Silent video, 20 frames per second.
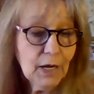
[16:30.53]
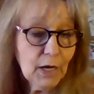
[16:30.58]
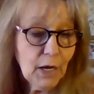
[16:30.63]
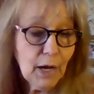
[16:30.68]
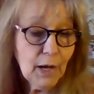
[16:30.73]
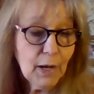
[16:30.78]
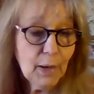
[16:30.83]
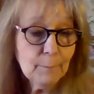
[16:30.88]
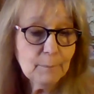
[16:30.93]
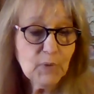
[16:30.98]

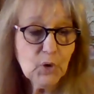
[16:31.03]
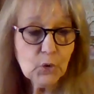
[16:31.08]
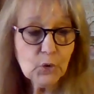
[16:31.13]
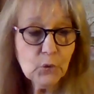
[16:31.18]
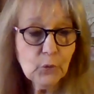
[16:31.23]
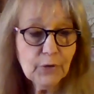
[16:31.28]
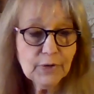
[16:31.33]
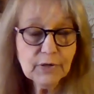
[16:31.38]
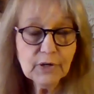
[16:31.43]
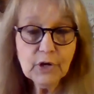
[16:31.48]
Um, you're
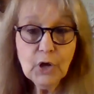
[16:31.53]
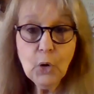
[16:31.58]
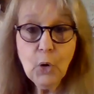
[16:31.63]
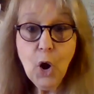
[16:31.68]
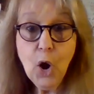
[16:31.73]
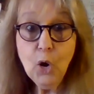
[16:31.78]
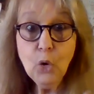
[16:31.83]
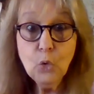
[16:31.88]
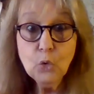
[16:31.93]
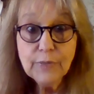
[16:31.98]
going to go,
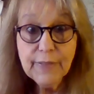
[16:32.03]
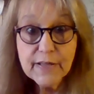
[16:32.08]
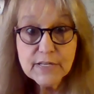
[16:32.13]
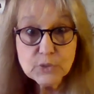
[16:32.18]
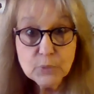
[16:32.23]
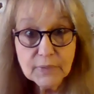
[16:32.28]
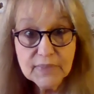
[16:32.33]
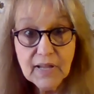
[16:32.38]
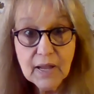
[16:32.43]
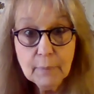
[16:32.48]
oh,
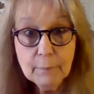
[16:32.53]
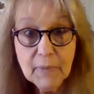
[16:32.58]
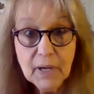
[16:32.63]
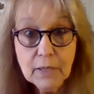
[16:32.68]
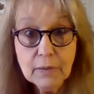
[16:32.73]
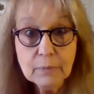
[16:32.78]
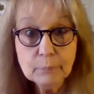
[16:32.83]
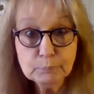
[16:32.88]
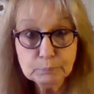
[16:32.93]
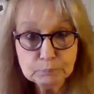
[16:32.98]
that's what that
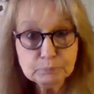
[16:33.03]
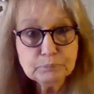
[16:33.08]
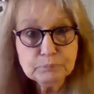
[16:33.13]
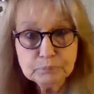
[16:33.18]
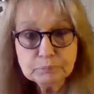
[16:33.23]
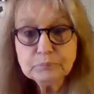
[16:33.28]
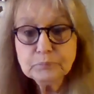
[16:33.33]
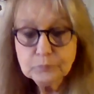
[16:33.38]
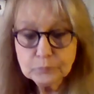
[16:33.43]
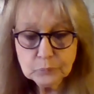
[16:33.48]
meant.
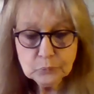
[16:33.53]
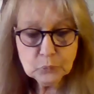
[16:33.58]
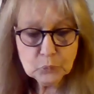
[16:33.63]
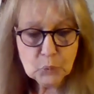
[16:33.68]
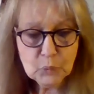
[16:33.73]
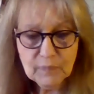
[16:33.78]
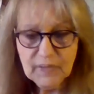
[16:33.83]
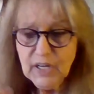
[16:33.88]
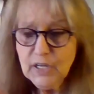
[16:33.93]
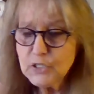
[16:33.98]

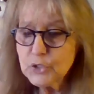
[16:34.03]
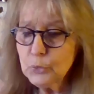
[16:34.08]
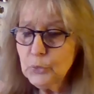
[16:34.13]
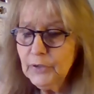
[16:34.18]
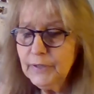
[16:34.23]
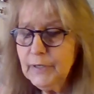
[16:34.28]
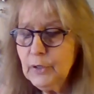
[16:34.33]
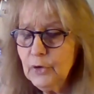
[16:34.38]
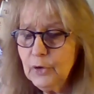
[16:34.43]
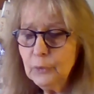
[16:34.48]
It's
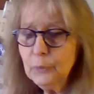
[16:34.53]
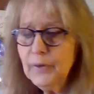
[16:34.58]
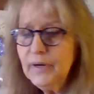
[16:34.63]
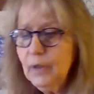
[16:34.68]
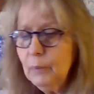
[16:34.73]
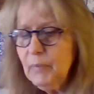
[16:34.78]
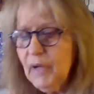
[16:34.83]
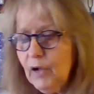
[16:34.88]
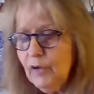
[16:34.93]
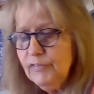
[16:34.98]
really going to ring
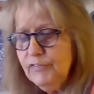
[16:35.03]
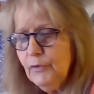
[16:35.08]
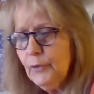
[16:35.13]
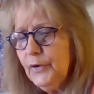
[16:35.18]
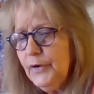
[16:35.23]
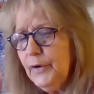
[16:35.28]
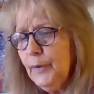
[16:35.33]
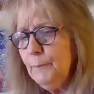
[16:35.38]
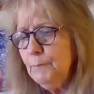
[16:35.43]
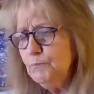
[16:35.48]
a bell
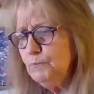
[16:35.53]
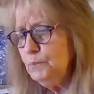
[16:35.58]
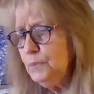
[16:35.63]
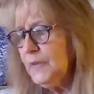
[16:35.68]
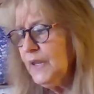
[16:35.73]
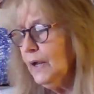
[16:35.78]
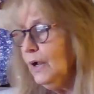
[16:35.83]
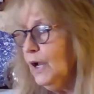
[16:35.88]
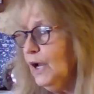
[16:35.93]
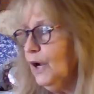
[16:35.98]
for you.
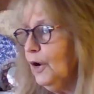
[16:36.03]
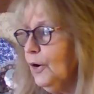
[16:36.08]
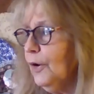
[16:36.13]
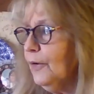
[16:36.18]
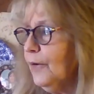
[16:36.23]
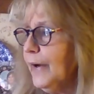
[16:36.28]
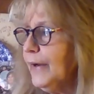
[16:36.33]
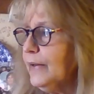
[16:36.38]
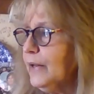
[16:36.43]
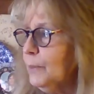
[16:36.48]
All
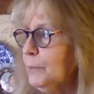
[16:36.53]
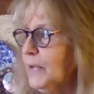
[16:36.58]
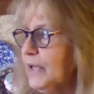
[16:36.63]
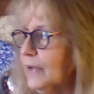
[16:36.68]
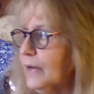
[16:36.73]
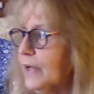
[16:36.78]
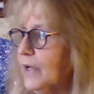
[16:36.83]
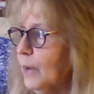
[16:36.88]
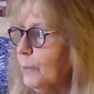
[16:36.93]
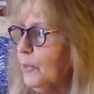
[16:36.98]
right, let me
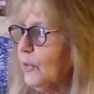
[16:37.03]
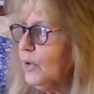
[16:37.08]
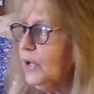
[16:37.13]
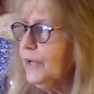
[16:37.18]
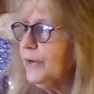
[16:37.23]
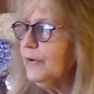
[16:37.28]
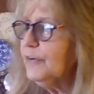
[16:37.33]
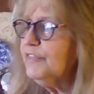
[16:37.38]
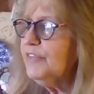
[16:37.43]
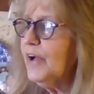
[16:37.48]
get a couple
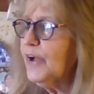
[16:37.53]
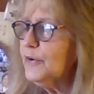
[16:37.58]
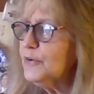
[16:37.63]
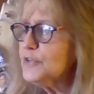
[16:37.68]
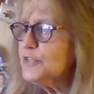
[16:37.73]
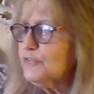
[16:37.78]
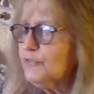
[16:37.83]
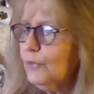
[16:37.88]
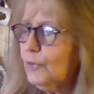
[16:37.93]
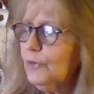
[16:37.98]

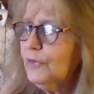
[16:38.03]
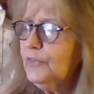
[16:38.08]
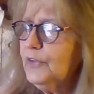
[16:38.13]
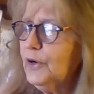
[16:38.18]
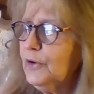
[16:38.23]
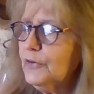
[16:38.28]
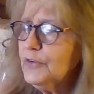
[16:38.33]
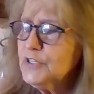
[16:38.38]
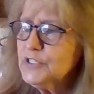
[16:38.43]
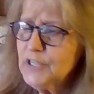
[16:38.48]
clarifiers for
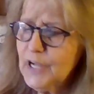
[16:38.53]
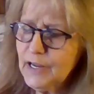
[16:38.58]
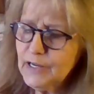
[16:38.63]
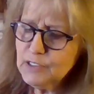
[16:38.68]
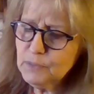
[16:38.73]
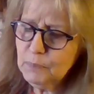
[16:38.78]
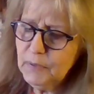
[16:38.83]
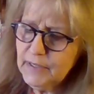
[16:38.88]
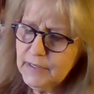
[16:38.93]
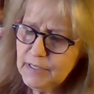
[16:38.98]
the earth
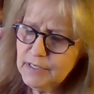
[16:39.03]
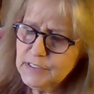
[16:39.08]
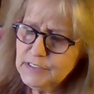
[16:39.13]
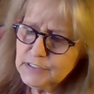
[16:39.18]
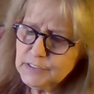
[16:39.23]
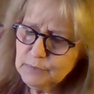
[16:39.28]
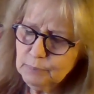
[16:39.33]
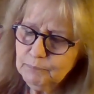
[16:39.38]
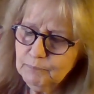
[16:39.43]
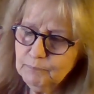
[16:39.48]
signs, please.